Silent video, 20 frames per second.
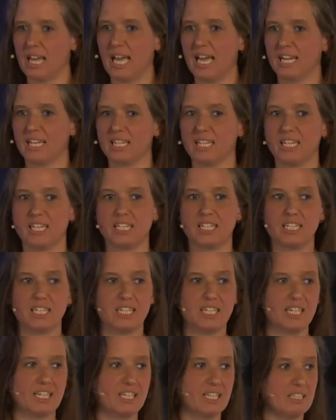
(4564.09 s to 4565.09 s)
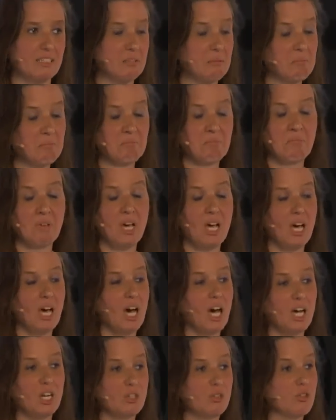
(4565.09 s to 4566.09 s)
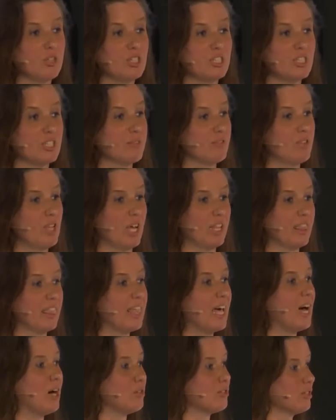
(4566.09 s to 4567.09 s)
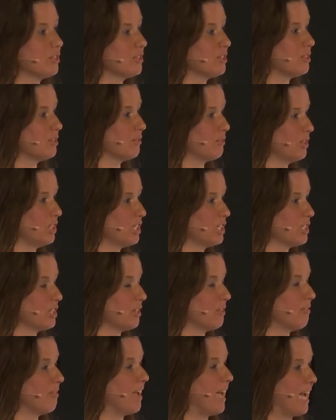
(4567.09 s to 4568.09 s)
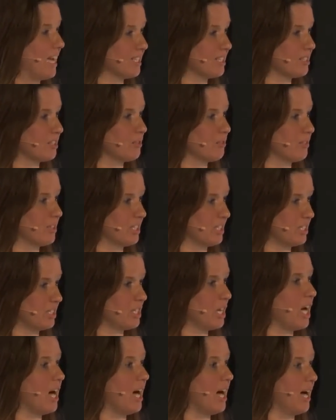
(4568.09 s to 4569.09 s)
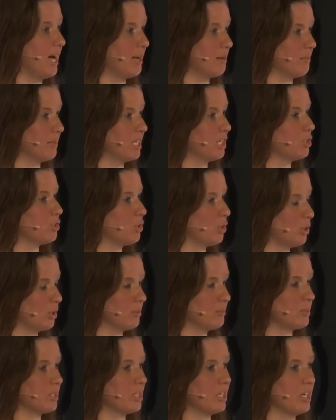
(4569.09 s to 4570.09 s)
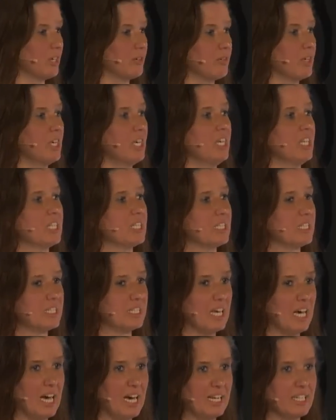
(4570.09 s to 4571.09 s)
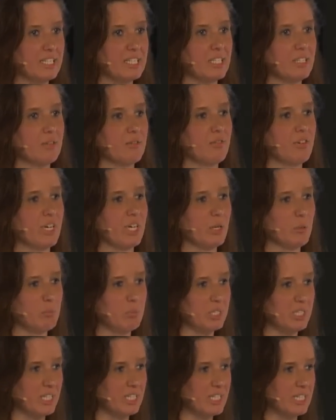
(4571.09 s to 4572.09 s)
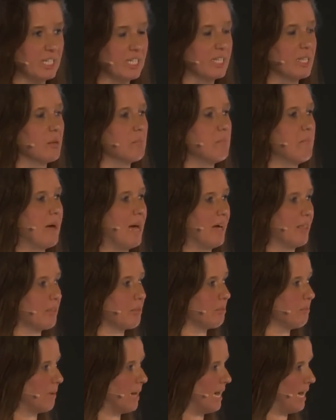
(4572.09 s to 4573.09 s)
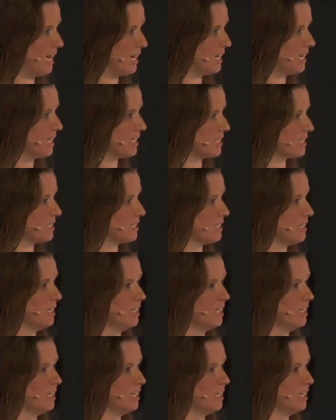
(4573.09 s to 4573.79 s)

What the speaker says: and it is hundreds, if not thousands of years advanced of this time in terms of the scientific ability, the mathematics,